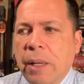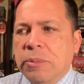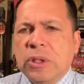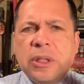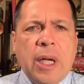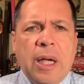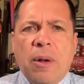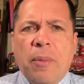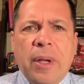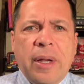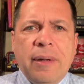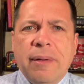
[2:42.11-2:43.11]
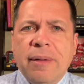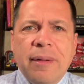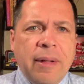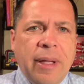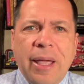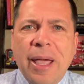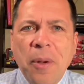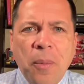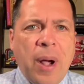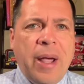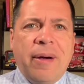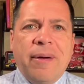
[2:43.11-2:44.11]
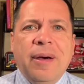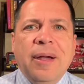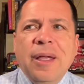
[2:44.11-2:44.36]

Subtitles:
just kind of went haywire.